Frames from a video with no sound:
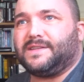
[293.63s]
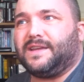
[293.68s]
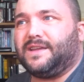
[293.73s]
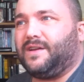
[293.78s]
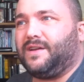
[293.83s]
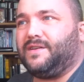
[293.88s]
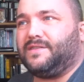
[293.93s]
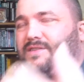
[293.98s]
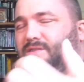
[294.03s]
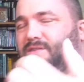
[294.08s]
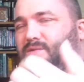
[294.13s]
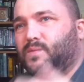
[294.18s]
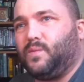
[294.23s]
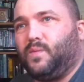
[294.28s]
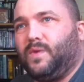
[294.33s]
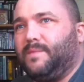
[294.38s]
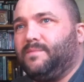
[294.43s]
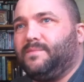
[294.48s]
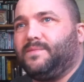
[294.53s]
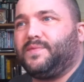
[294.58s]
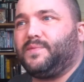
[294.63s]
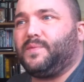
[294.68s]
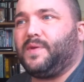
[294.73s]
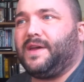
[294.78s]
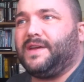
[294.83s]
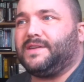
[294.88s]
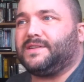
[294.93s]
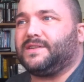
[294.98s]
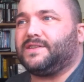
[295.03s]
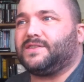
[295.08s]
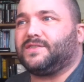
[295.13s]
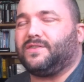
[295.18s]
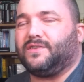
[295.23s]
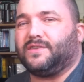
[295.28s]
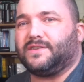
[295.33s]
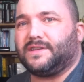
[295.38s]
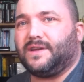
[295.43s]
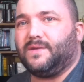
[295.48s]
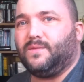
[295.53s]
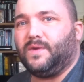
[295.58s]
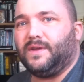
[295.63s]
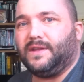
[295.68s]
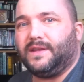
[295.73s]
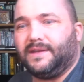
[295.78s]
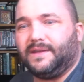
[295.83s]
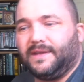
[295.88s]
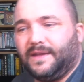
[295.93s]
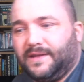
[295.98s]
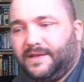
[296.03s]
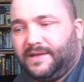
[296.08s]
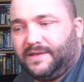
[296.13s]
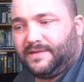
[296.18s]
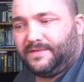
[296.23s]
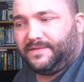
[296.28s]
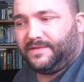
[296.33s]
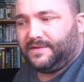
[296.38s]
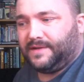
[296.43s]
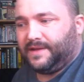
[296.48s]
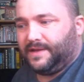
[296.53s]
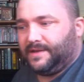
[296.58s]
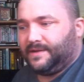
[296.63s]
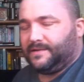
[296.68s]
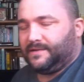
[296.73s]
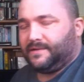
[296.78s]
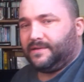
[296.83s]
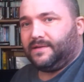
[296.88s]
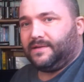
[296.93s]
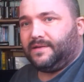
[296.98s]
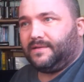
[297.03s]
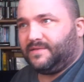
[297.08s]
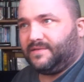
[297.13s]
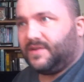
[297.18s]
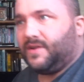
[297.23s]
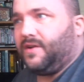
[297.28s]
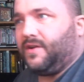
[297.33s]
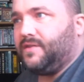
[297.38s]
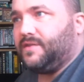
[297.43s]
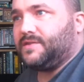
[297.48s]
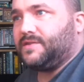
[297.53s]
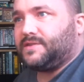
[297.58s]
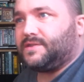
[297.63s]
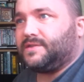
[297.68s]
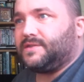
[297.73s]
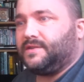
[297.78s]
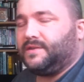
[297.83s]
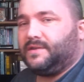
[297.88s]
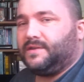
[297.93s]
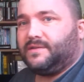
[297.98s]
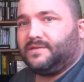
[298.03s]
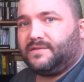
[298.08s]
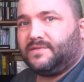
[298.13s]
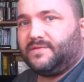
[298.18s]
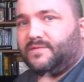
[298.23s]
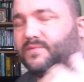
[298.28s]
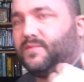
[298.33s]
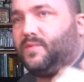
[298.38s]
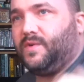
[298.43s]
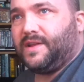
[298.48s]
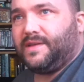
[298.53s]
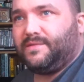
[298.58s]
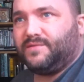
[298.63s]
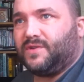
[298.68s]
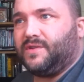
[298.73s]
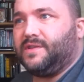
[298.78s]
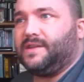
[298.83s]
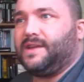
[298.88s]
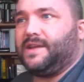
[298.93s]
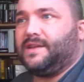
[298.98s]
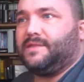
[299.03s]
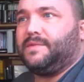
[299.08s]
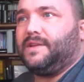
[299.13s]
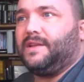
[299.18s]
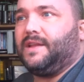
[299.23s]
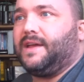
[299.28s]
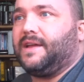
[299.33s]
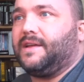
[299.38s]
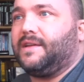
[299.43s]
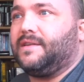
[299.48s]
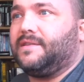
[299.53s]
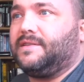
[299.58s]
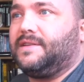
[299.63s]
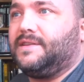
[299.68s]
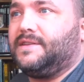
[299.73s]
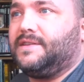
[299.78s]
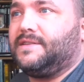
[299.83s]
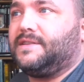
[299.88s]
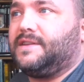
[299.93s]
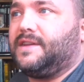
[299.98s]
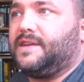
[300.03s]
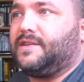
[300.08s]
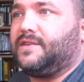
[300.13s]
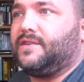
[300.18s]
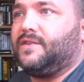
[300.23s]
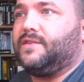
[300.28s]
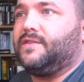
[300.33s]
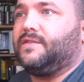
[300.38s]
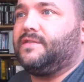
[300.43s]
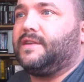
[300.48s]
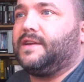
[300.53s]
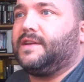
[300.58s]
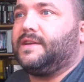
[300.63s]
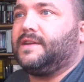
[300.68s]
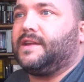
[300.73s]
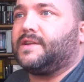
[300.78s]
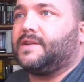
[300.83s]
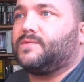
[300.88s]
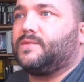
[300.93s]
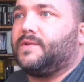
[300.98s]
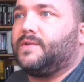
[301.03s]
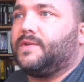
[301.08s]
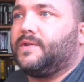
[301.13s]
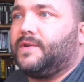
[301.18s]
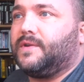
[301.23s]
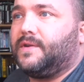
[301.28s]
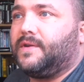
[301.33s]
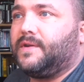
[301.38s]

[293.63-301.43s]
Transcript: I can't just whip pairs of socks out willy-nilly. Fucking hell. Socks. What, it was on the end of my leg. Did you see it? Good. Right, next one.